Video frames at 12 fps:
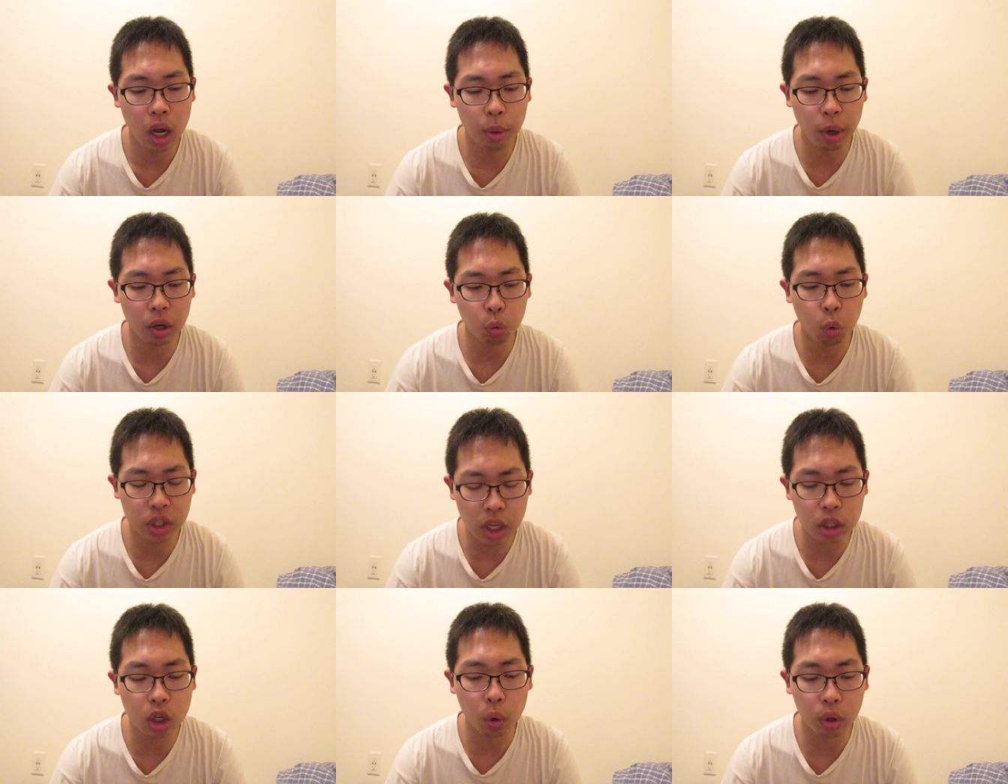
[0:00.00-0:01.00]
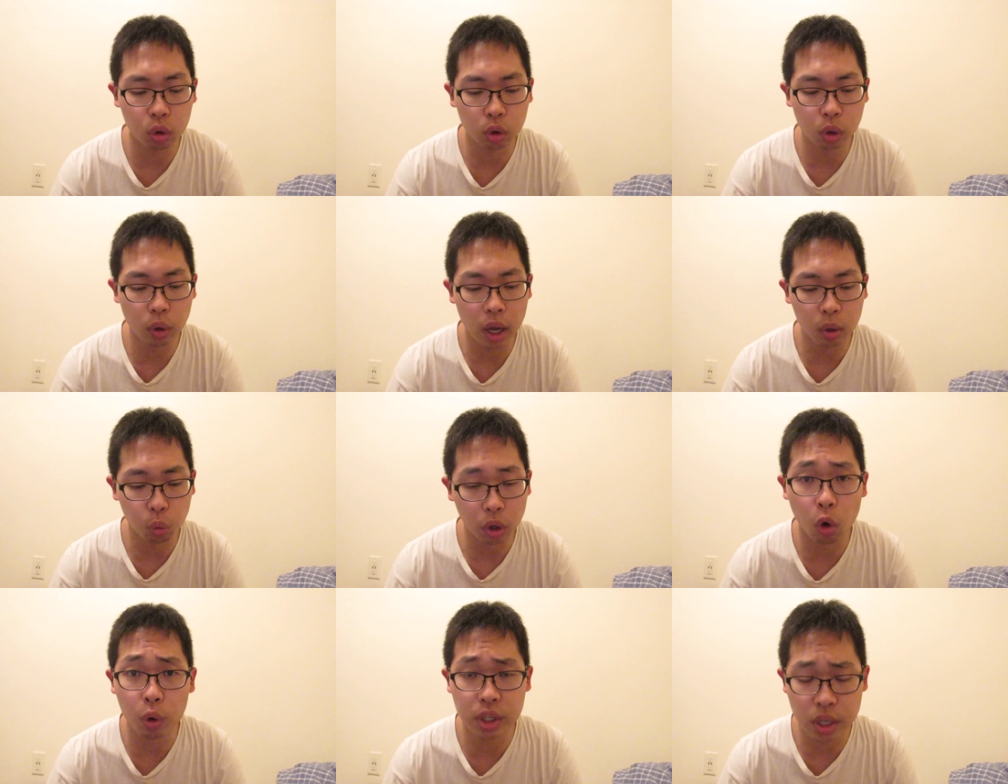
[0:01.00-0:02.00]
about what he's going through, and
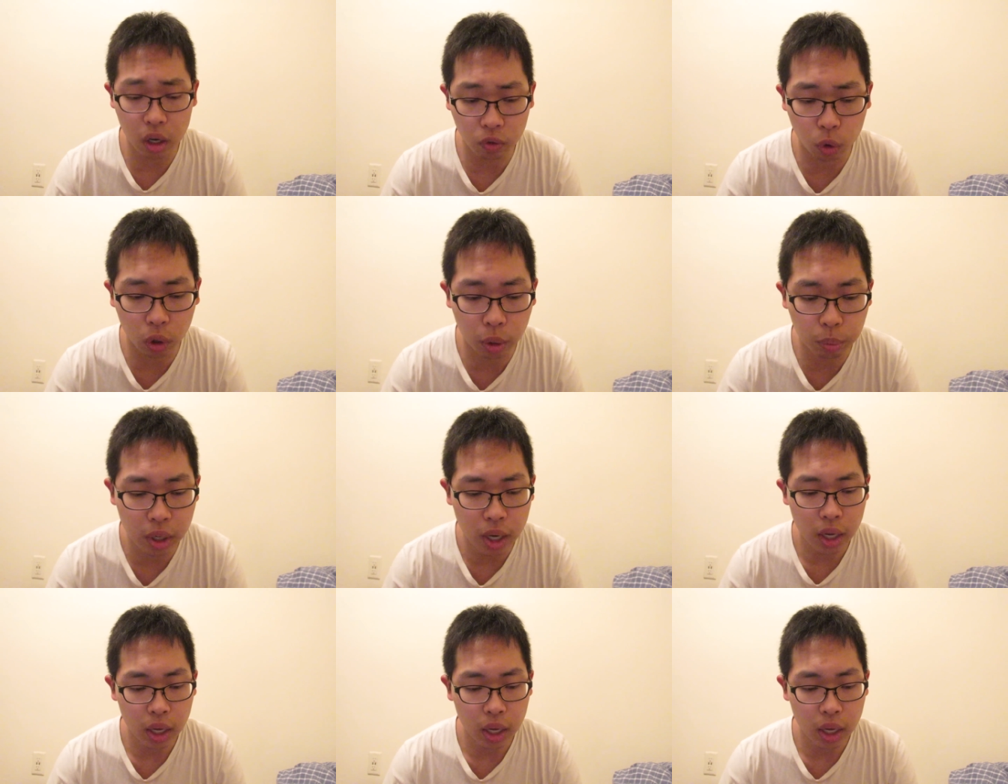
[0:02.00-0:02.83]
we're always there for him